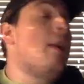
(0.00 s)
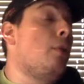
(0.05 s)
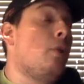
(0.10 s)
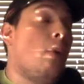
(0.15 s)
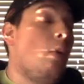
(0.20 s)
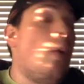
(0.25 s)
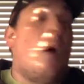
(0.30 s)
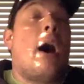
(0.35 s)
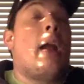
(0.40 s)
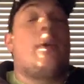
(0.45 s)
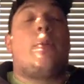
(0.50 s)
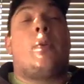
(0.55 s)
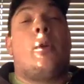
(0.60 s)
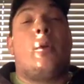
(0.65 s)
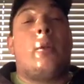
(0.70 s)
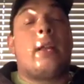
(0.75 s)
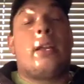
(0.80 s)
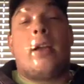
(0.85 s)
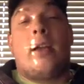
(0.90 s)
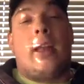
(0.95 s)
There's a lot of
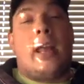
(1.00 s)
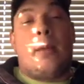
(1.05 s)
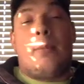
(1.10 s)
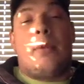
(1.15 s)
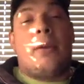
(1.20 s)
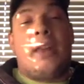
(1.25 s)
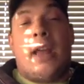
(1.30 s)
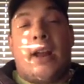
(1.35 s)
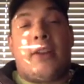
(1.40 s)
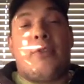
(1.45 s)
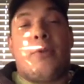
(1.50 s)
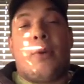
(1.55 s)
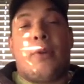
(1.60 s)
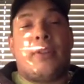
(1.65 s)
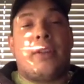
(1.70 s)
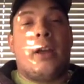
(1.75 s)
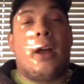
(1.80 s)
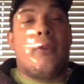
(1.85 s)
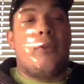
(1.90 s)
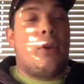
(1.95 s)
really good ambidextrous
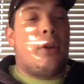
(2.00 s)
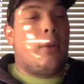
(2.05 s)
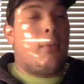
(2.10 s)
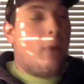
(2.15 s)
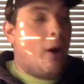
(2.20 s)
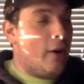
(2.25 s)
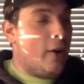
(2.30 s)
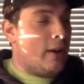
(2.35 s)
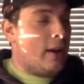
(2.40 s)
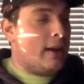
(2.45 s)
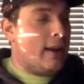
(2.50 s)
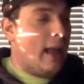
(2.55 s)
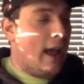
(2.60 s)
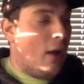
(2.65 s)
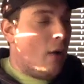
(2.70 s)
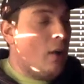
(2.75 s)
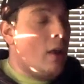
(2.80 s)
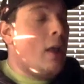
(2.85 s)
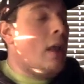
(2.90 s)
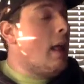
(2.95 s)
guns on the market now.